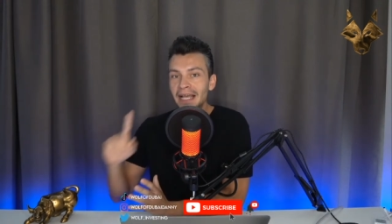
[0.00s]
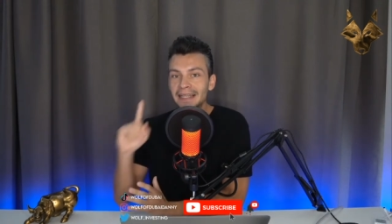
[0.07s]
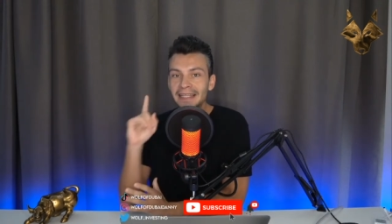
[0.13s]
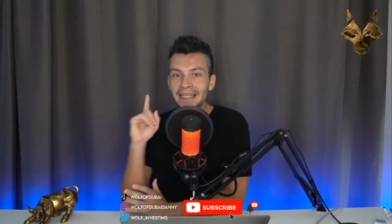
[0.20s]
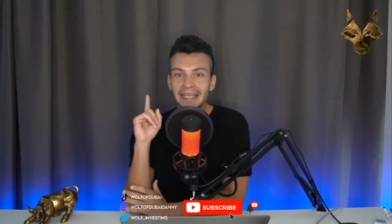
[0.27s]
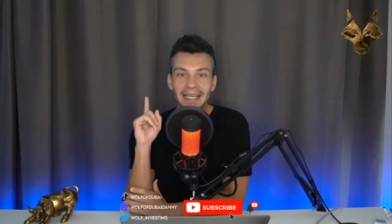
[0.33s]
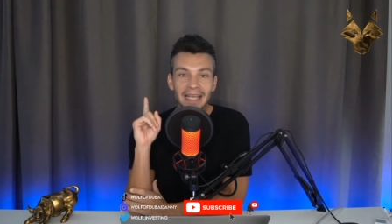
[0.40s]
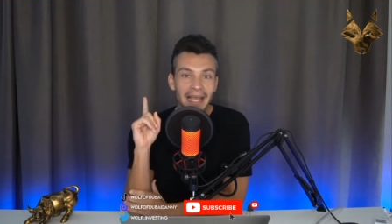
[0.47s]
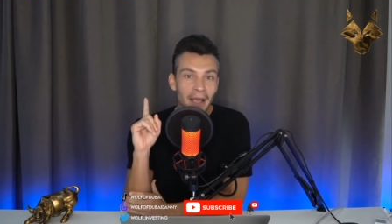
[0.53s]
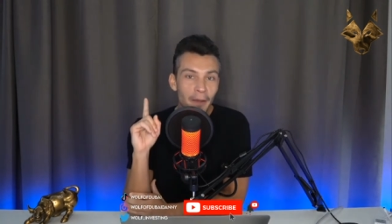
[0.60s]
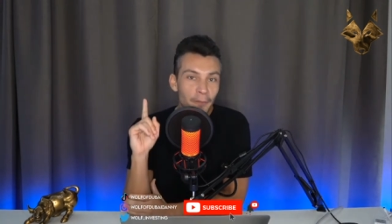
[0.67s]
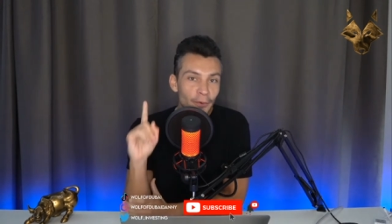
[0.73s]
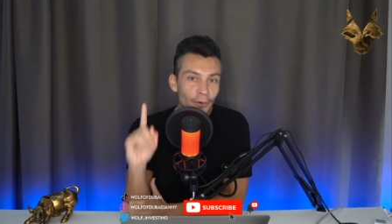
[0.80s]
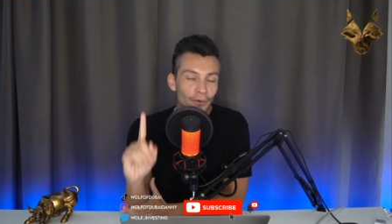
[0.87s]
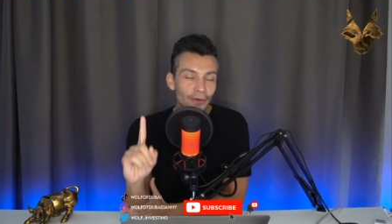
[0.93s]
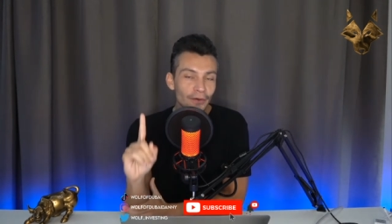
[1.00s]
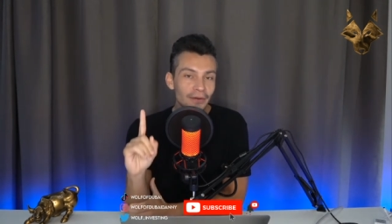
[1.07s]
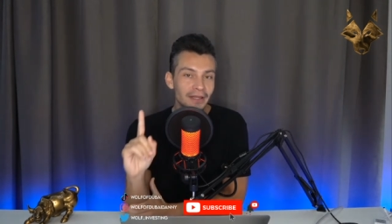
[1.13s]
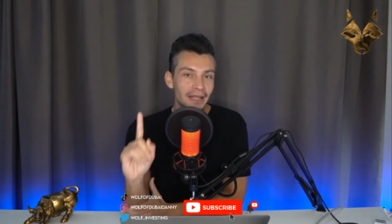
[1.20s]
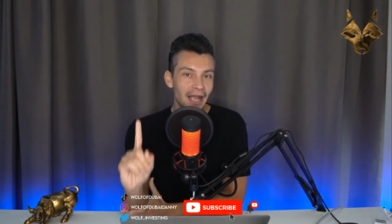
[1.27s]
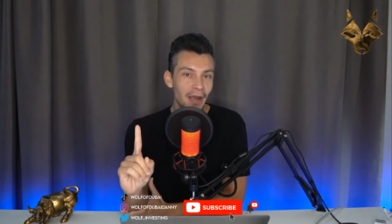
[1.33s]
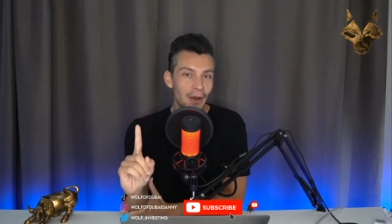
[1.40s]
the
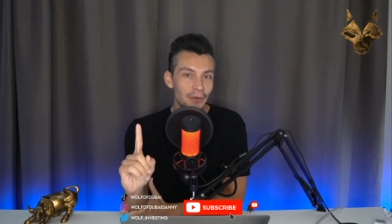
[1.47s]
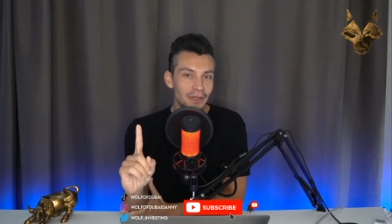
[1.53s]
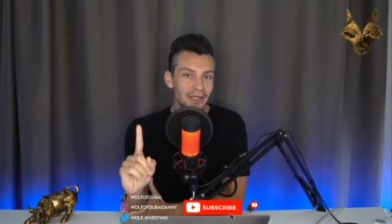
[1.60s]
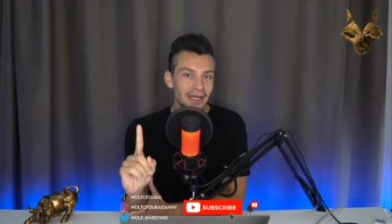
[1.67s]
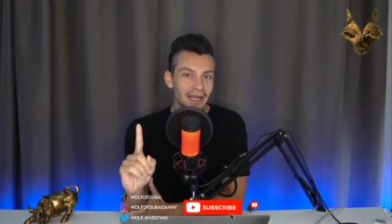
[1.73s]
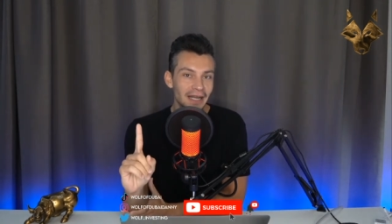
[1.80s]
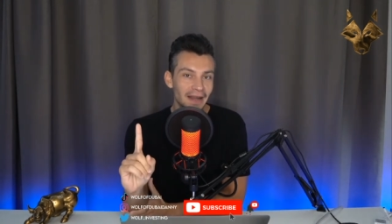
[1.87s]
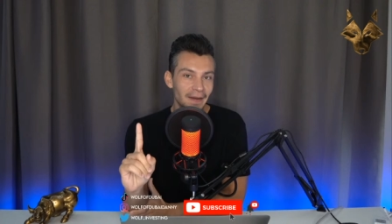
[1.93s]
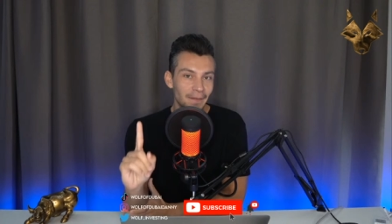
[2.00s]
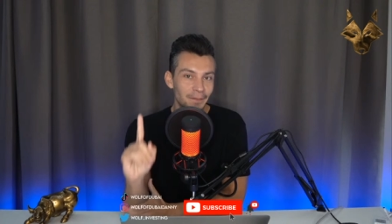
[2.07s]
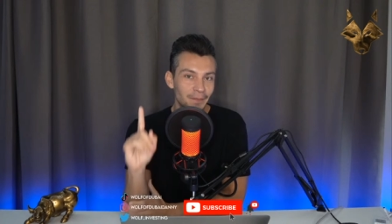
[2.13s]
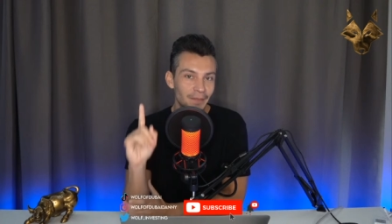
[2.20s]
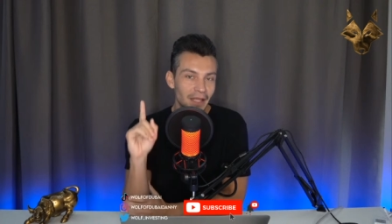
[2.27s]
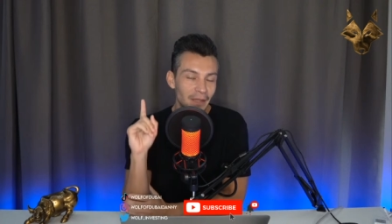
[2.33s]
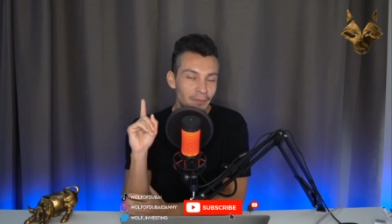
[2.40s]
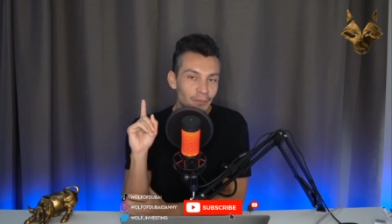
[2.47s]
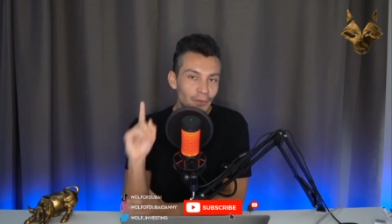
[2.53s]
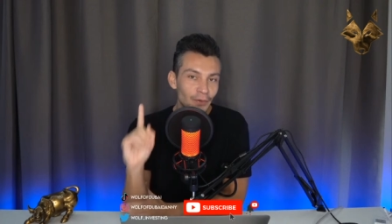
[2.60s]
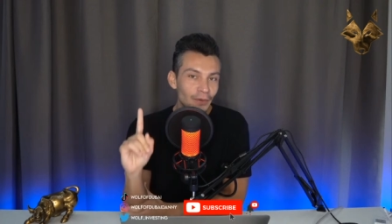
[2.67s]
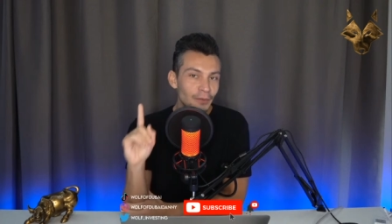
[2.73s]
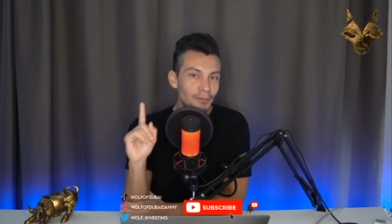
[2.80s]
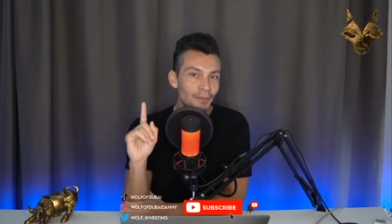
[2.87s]
product outline and
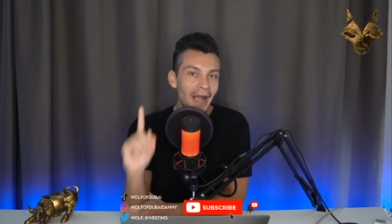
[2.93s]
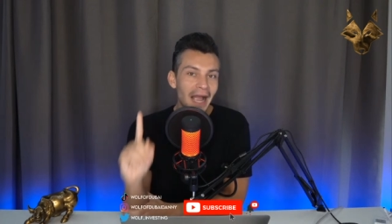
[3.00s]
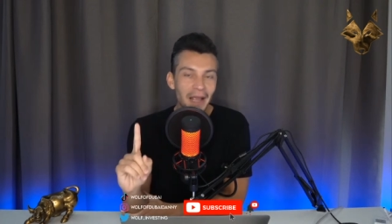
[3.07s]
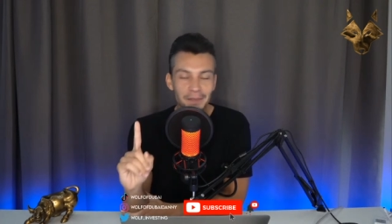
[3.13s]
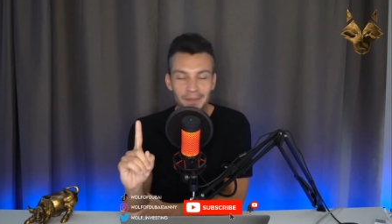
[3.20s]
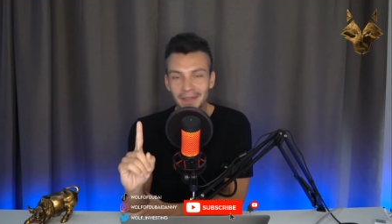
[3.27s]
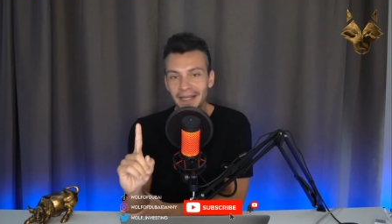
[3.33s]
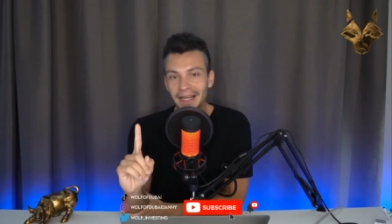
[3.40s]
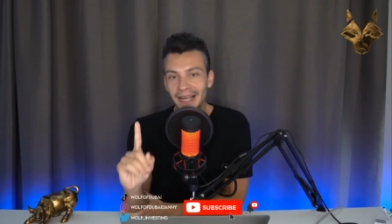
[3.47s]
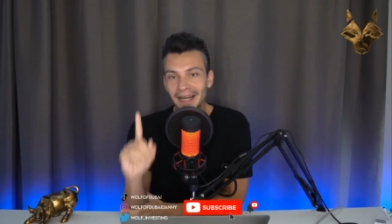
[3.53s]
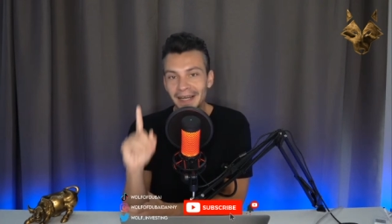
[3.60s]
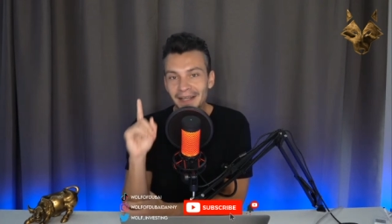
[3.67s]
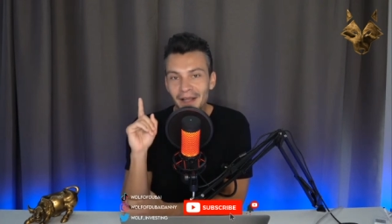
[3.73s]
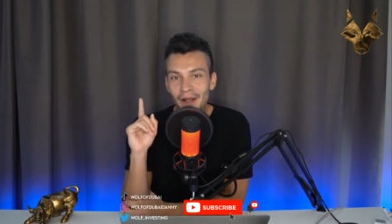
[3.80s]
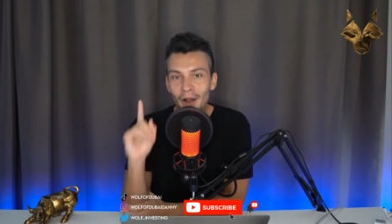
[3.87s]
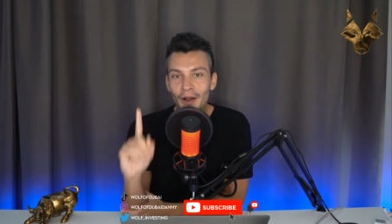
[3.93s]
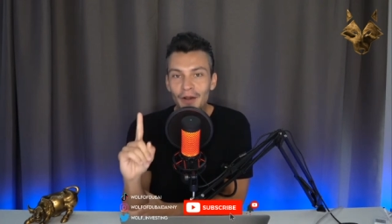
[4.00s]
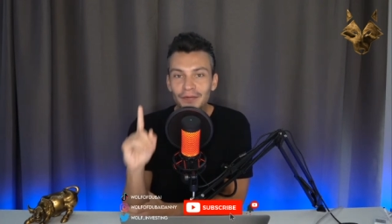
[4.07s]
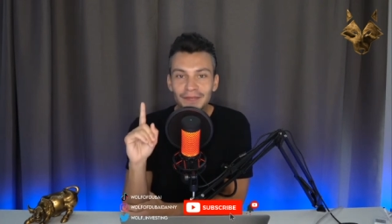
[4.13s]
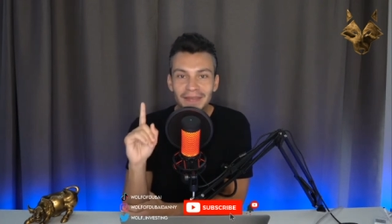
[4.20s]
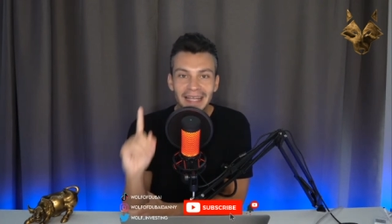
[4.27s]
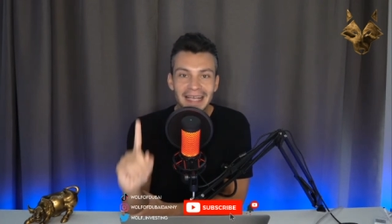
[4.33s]
product pipeline
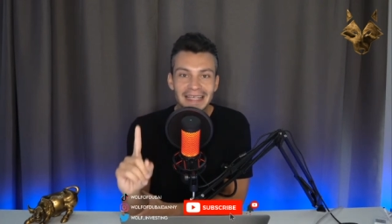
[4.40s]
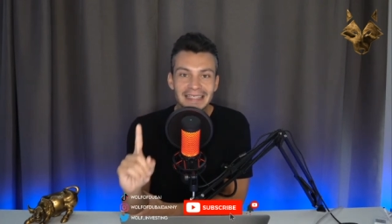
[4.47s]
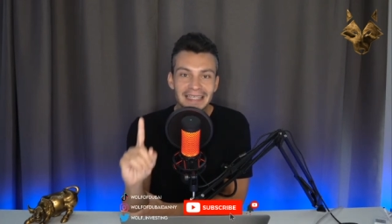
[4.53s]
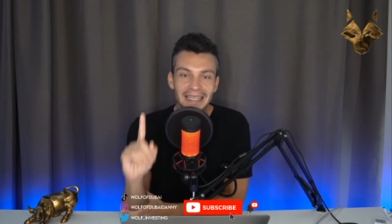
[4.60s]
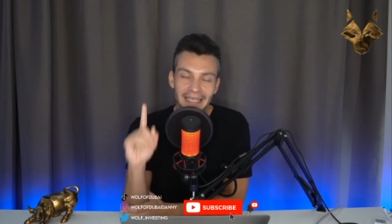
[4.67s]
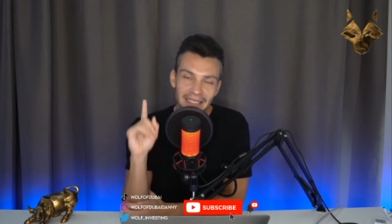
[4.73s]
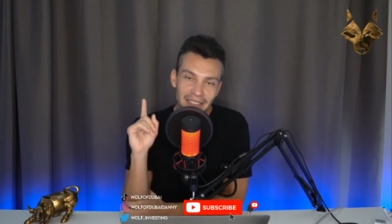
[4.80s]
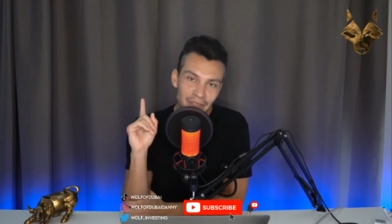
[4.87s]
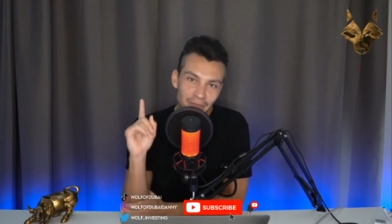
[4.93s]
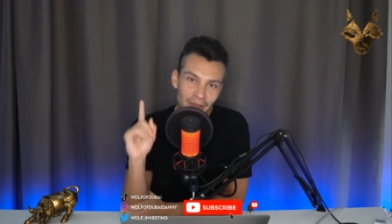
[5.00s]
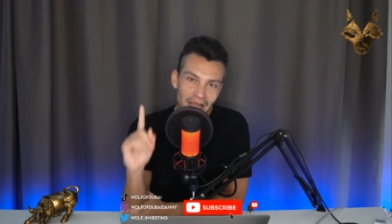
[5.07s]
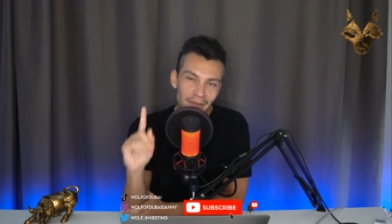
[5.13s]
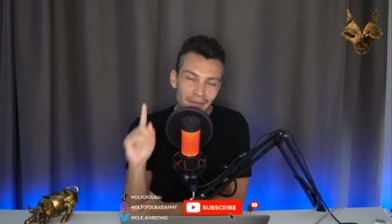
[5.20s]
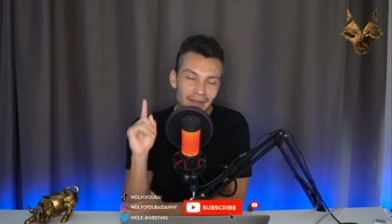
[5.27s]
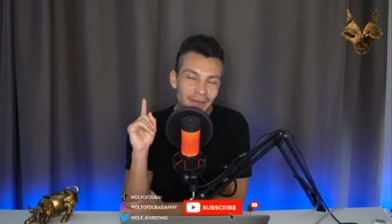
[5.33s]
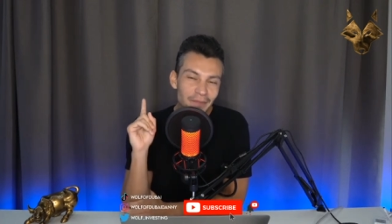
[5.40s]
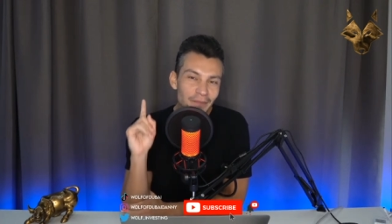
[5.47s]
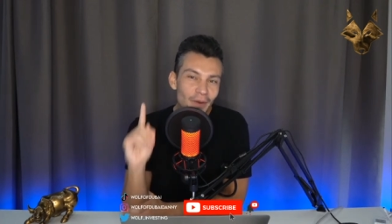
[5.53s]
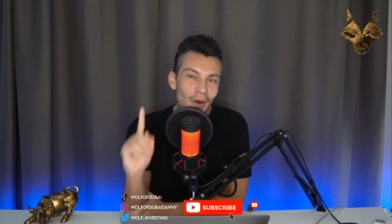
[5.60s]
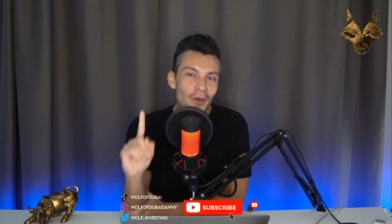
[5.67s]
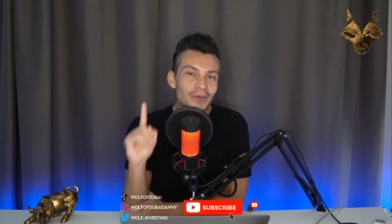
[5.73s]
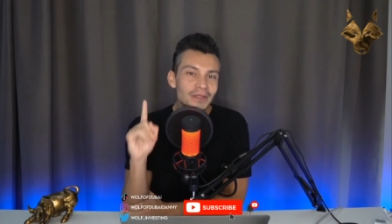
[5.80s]
of Tesla is maybe the
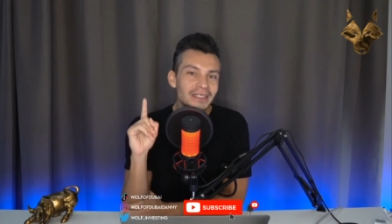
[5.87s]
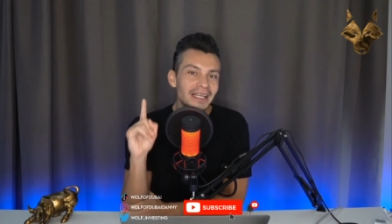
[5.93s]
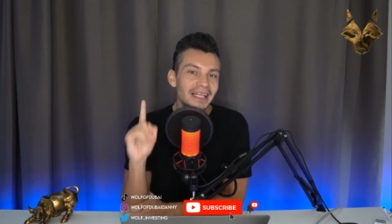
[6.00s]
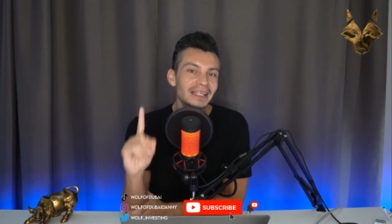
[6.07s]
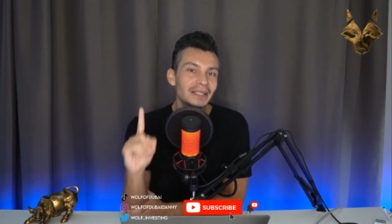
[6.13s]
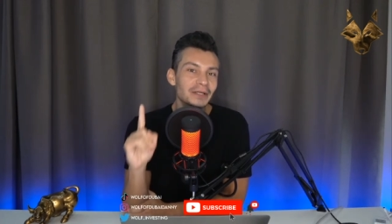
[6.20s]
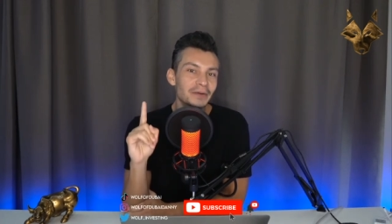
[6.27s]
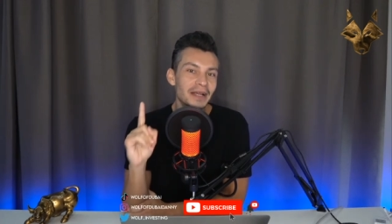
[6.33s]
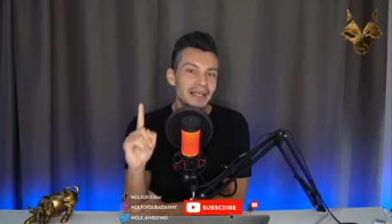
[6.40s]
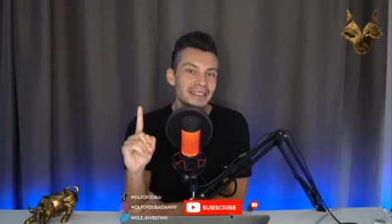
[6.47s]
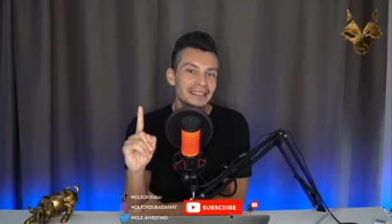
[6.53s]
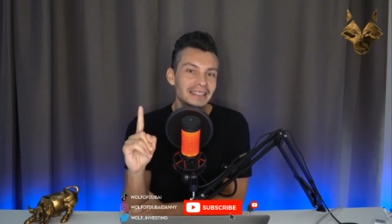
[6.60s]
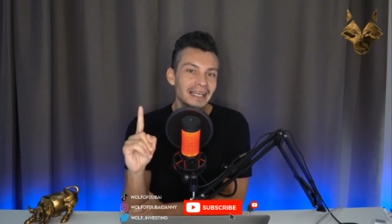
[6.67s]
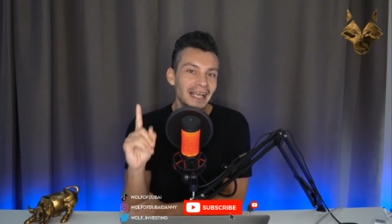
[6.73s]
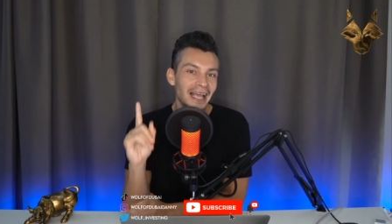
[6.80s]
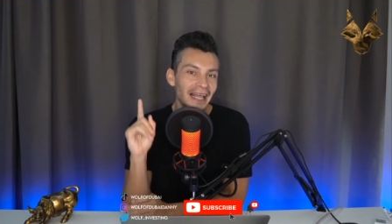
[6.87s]
most interesting.